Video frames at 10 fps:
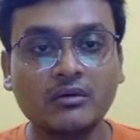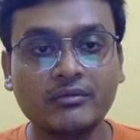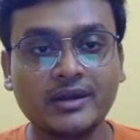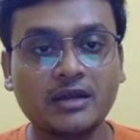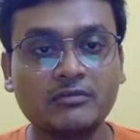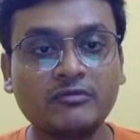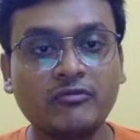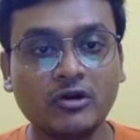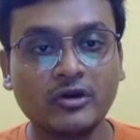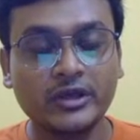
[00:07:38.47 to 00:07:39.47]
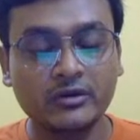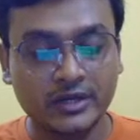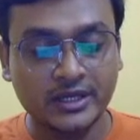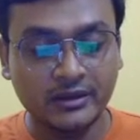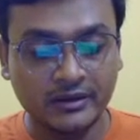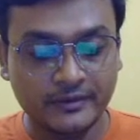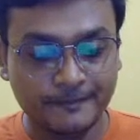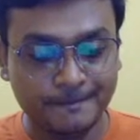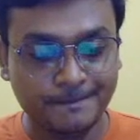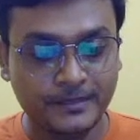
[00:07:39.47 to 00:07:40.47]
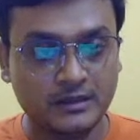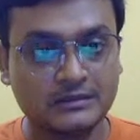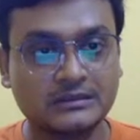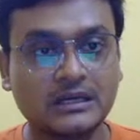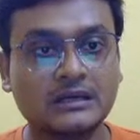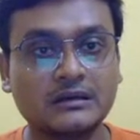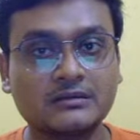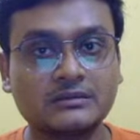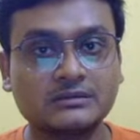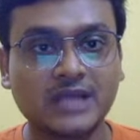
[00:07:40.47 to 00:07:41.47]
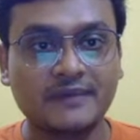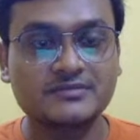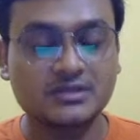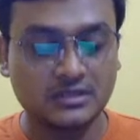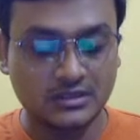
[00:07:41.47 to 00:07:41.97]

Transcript: where I'll be following, okay, the times